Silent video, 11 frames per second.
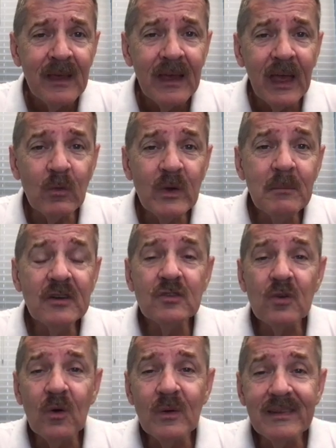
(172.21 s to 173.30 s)
and we must
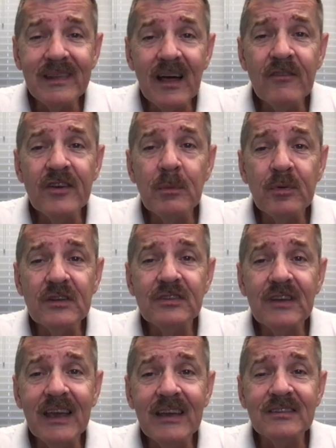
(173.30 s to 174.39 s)
grow in love and
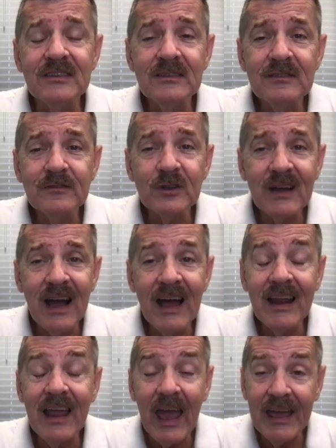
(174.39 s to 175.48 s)
appreciation for
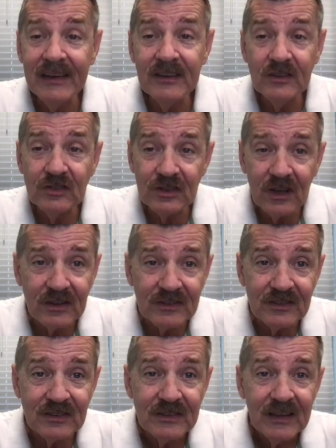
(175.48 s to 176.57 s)
God and His church.